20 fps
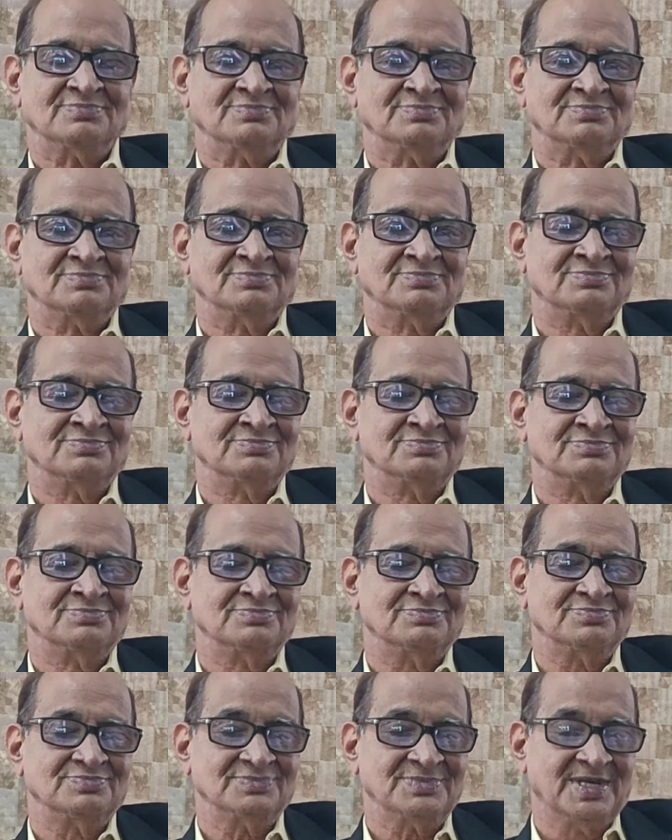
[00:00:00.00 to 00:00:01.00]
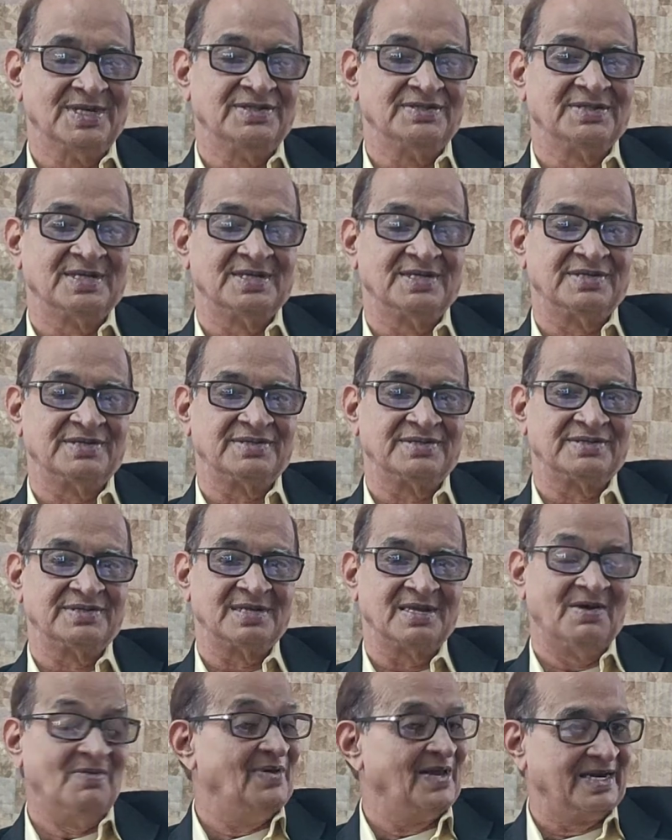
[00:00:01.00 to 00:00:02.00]
Mm, this
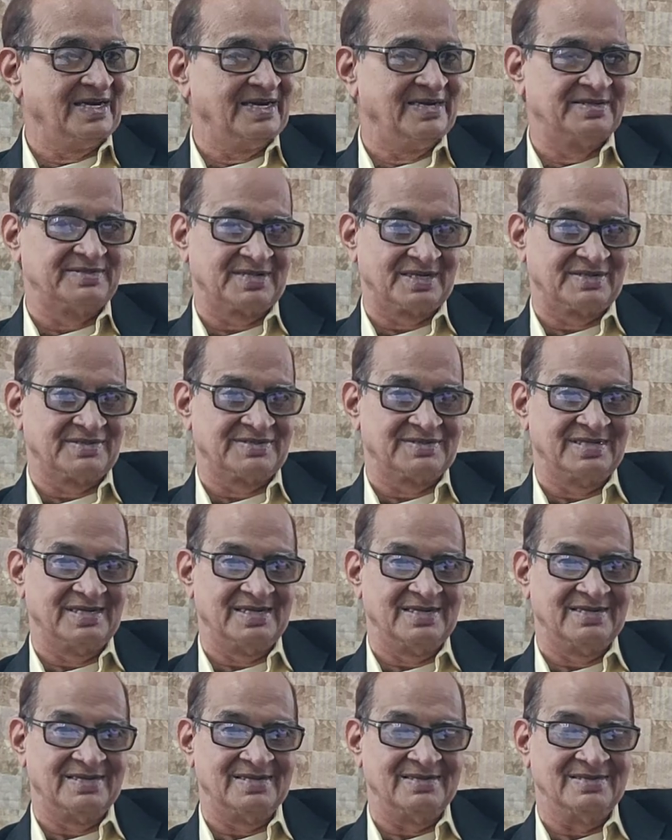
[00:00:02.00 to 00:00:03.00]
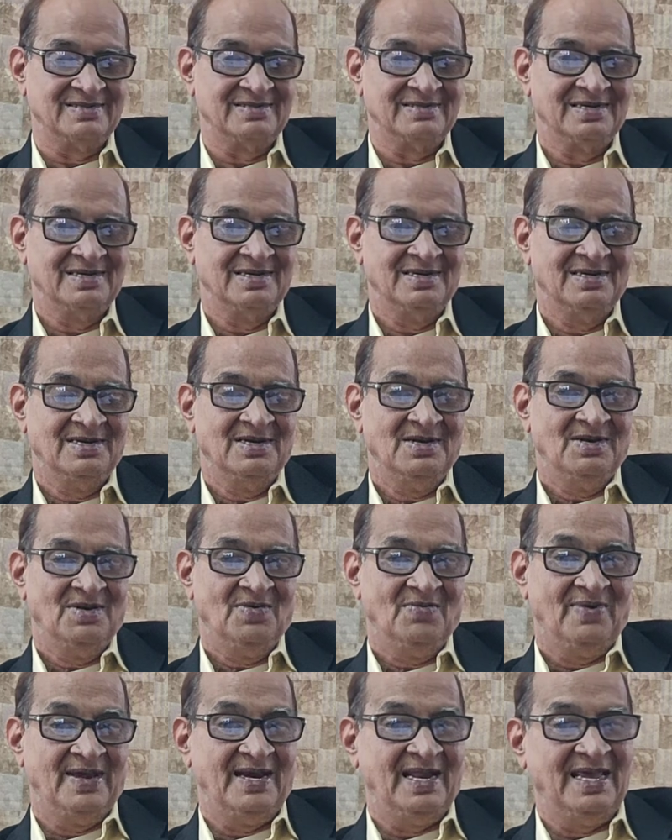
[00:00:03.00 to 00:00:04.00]
is a very interesting.
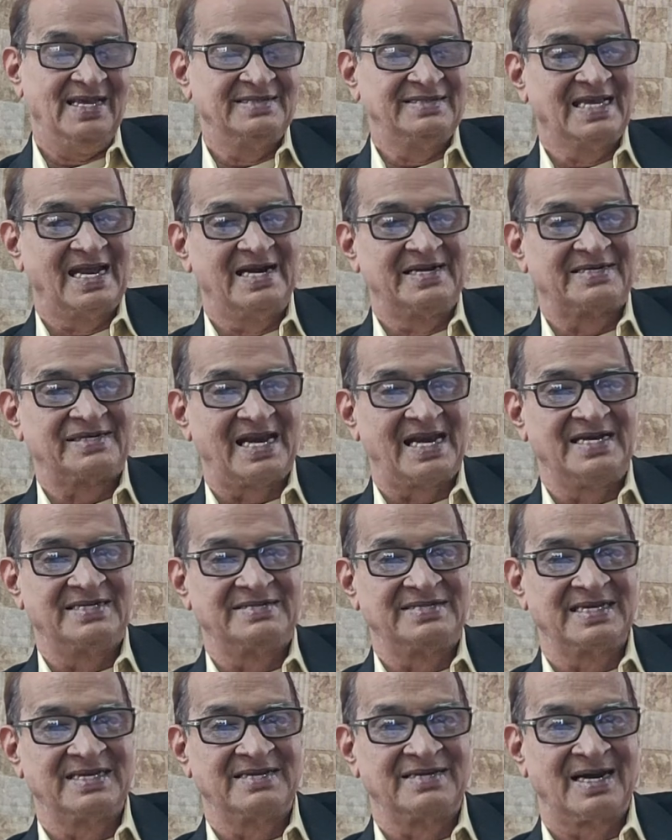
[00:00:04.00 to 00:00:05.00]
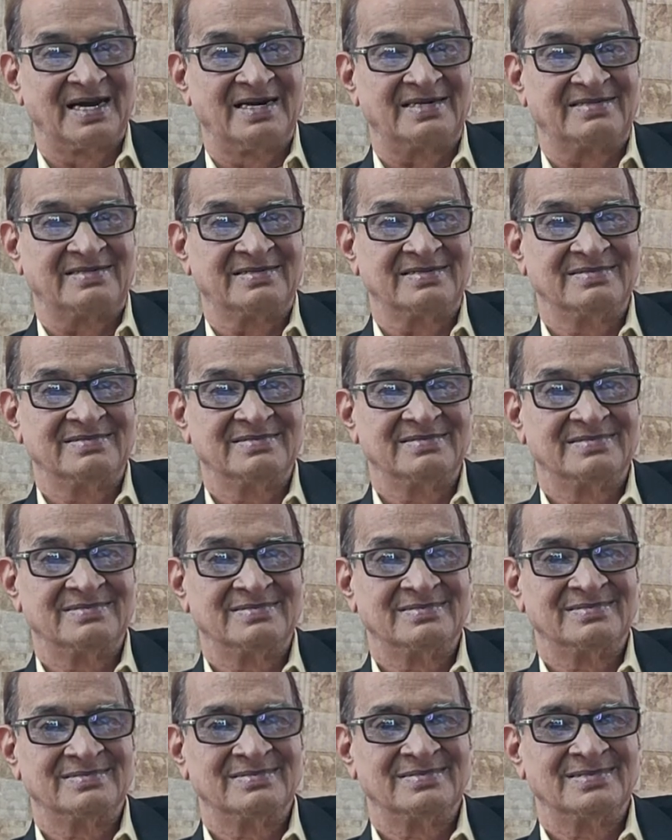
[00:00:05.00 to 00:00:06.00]
When I say trade secret,
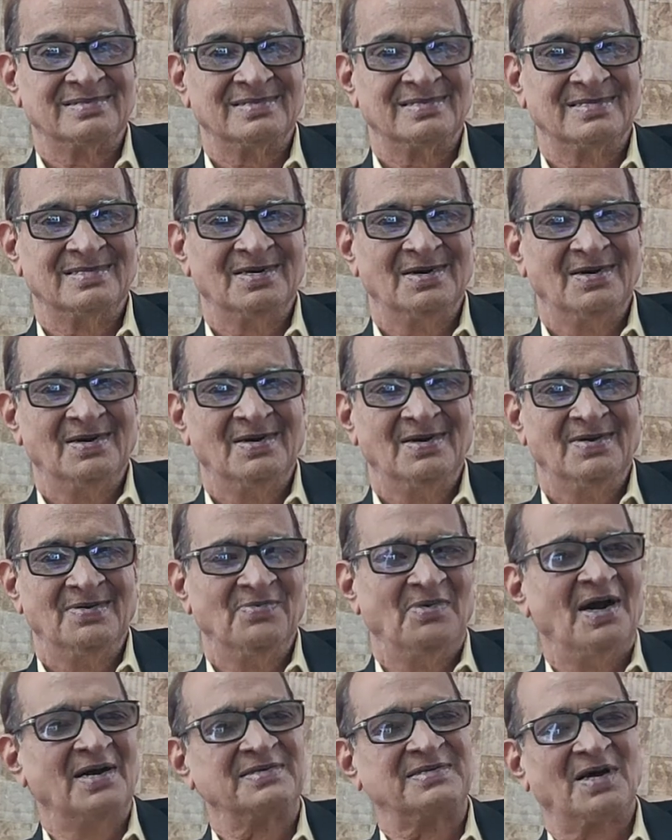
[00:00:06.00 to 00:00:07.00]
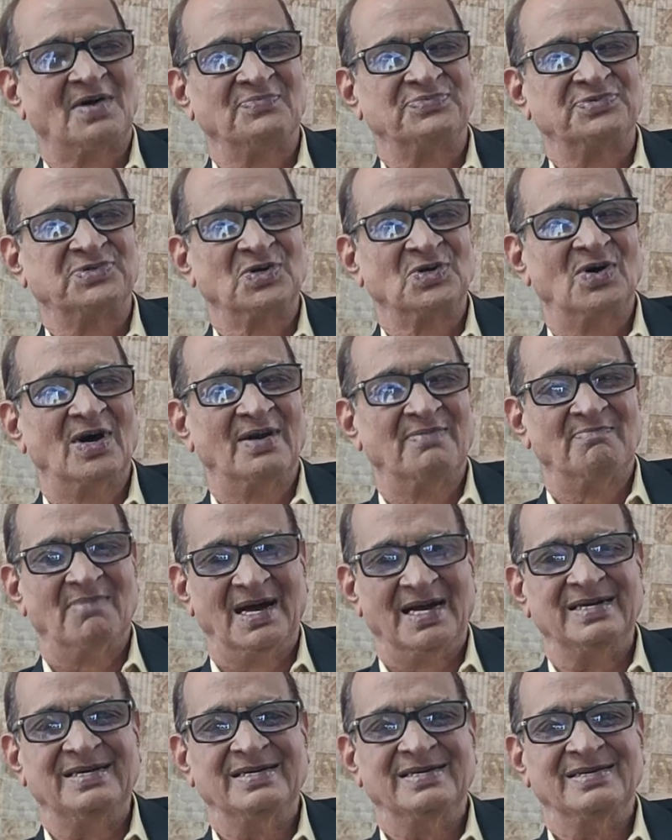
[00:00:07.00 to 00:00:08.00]
what comes to
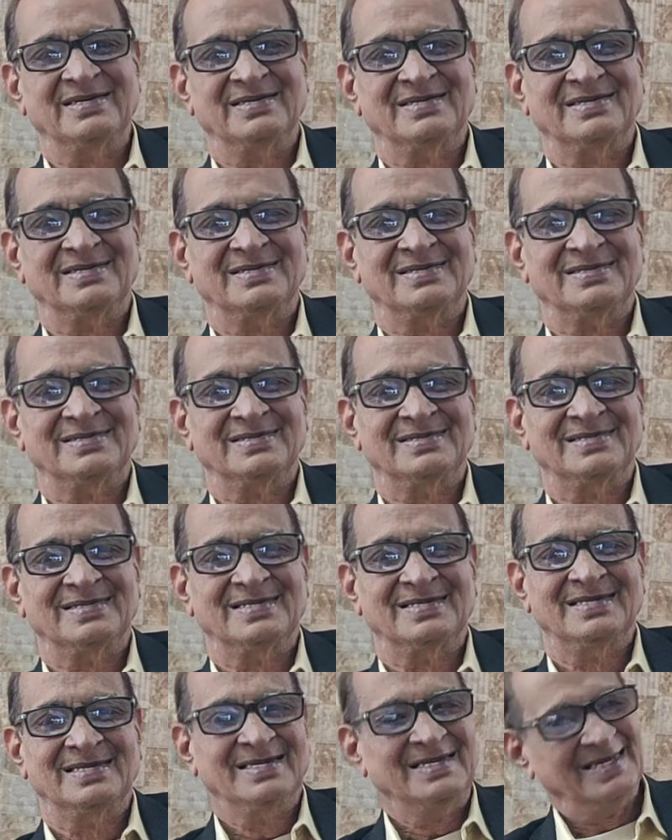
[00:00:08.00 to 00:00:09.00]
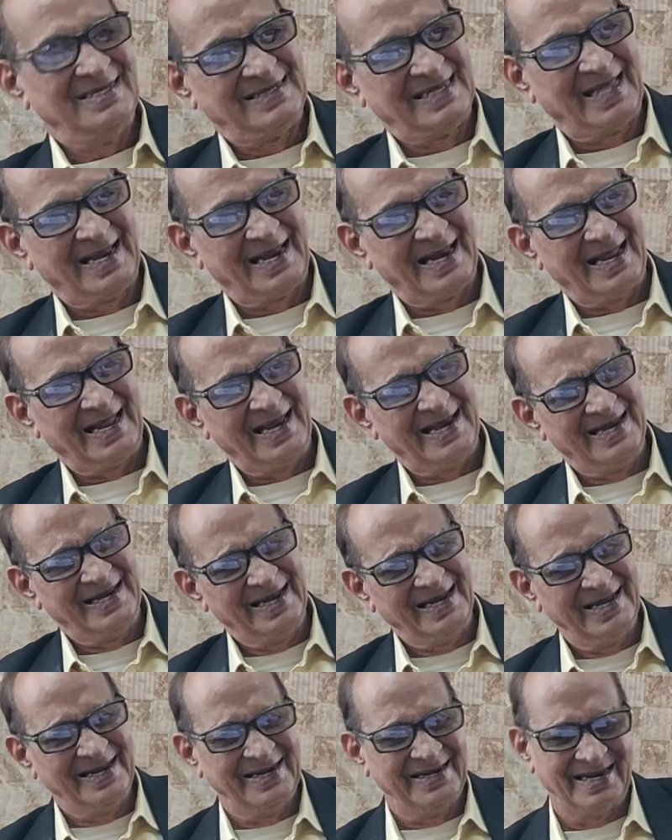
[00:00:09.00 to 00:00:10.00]
your mind? Is there
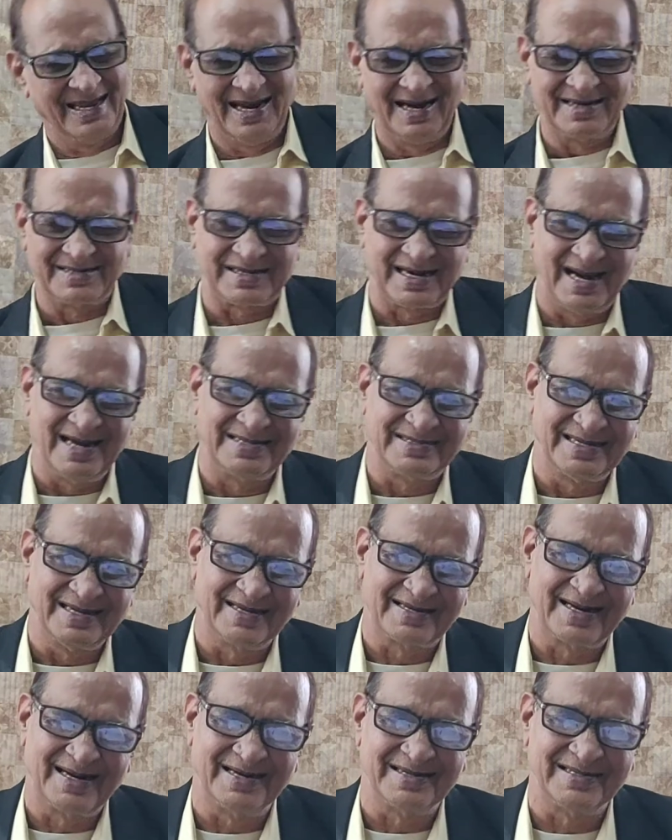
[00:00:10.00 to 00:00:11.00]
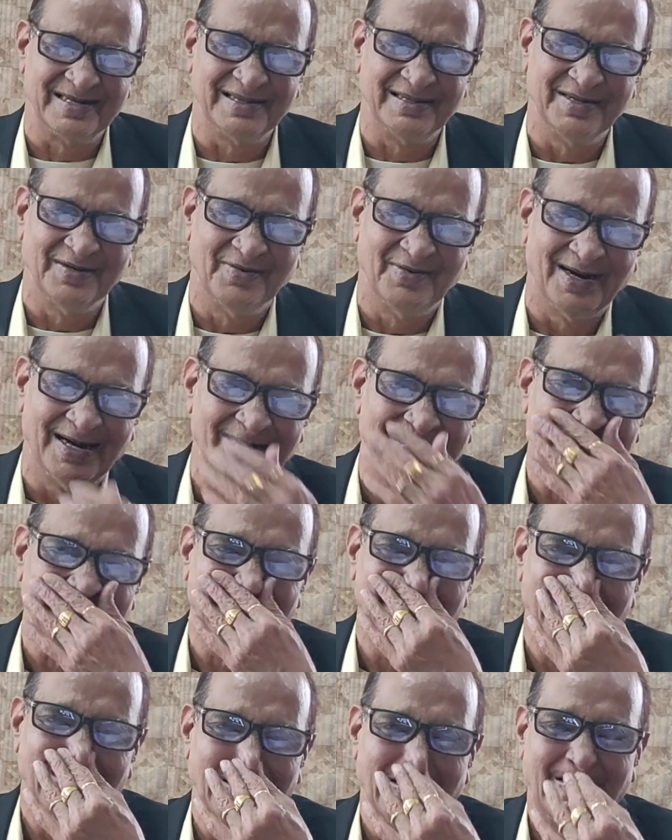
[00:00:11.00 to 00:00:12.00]
any real trade secret in the
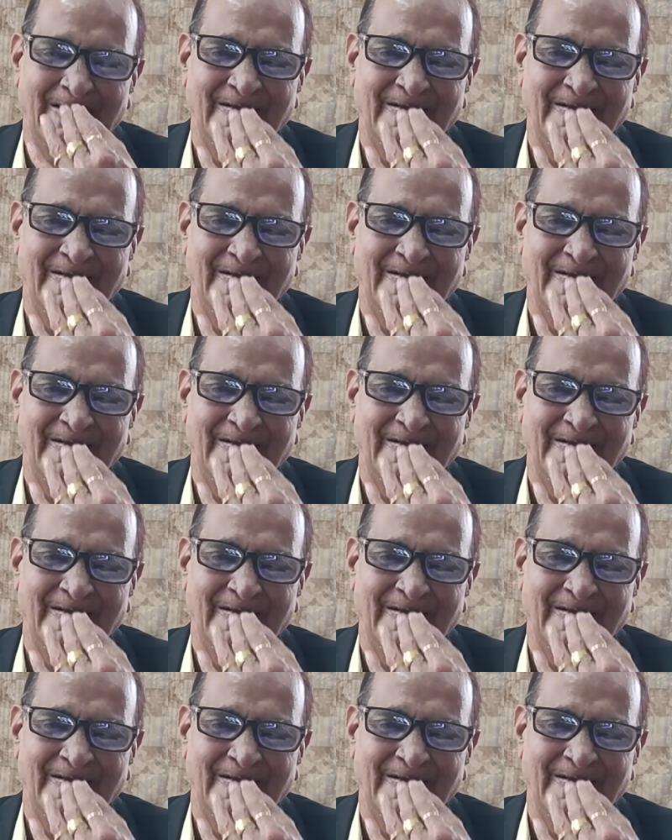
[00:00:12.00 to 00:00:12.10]
world?